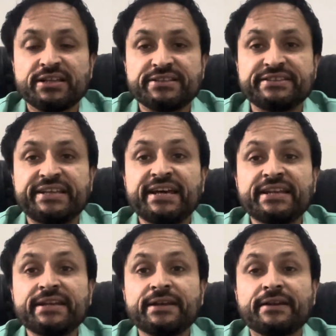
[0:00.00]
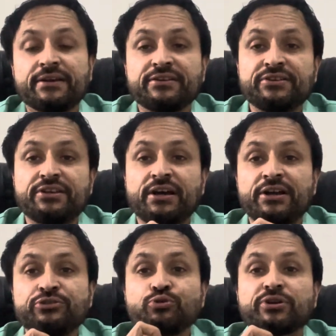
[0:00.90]
then
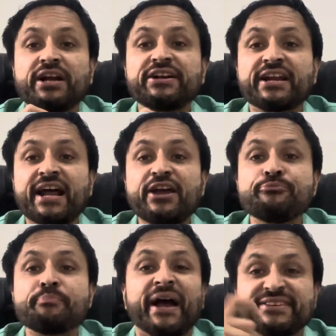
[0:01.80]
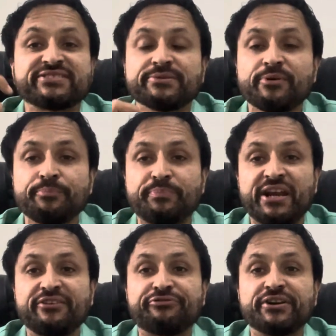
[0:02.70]
you can derive maximum
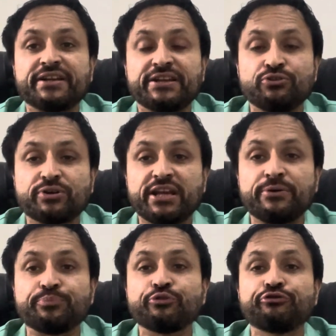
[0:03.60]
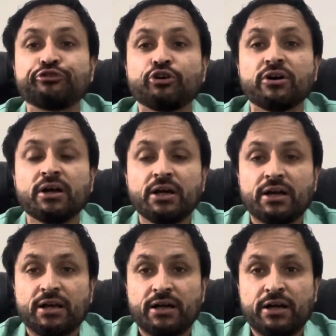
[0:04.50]
benefit and you can improve your
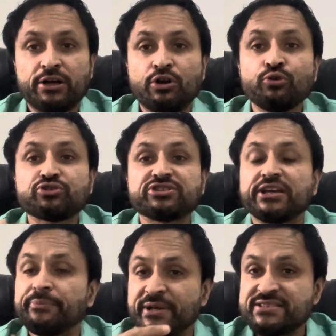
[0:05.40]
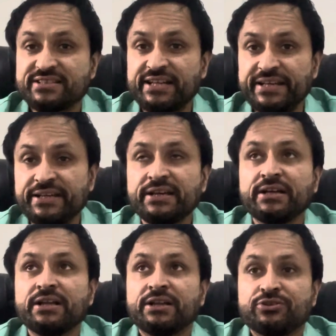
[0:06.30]
looks immensely.
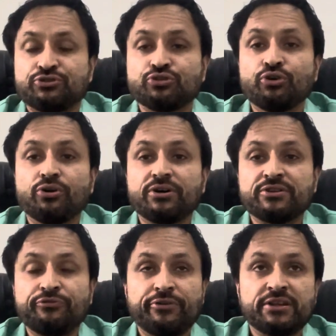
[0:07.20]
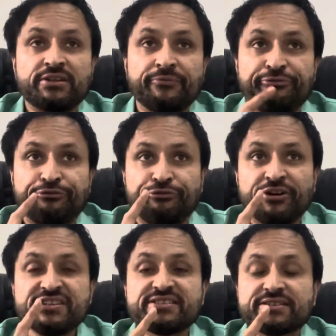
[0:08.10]
So the
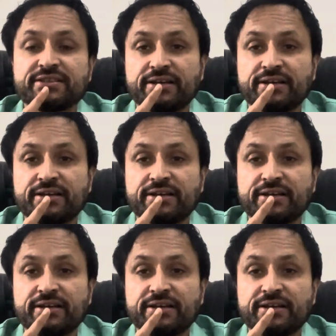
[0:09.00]
first